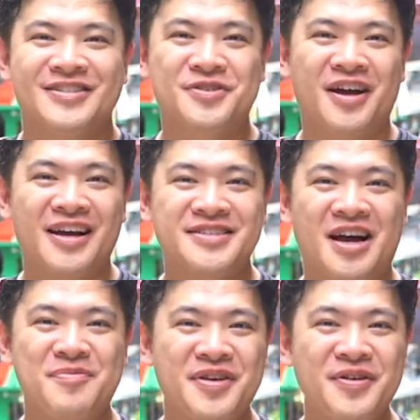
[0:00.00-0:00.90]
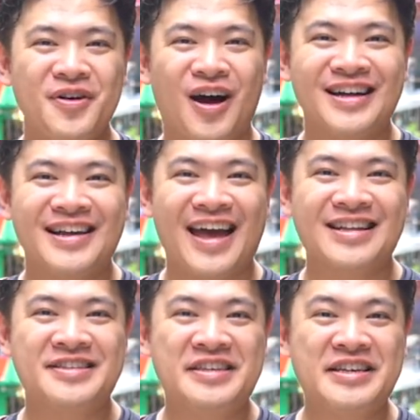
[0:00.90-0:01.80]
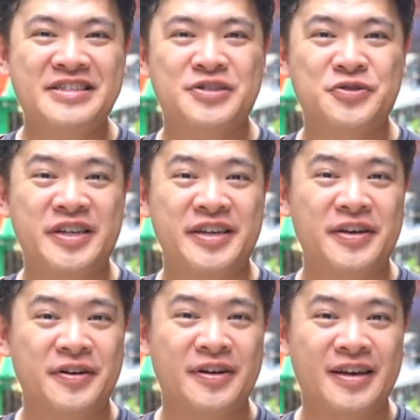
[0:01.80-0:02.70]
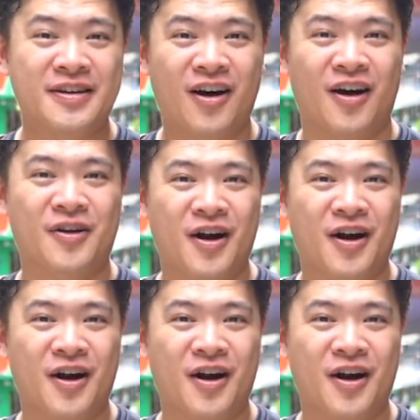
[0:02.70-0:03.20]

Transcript: So guys, I'm here on Antique Street here in Hong